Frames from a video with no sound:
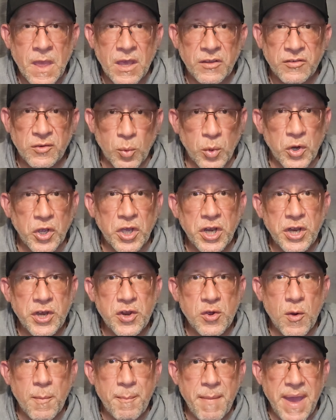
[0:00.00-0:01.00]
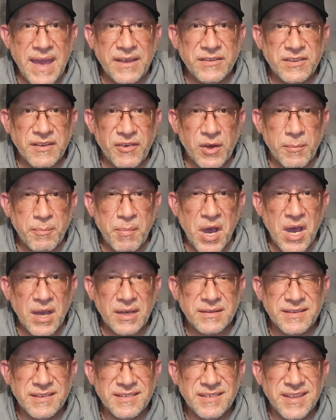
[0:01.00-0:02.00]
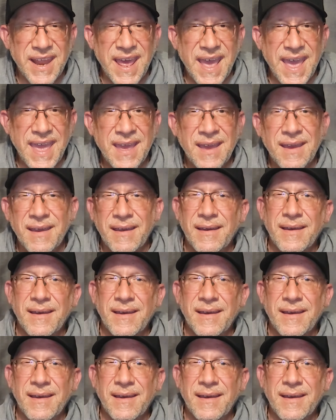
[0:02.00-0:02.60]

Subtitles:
So we're going to do a massive unboxing today.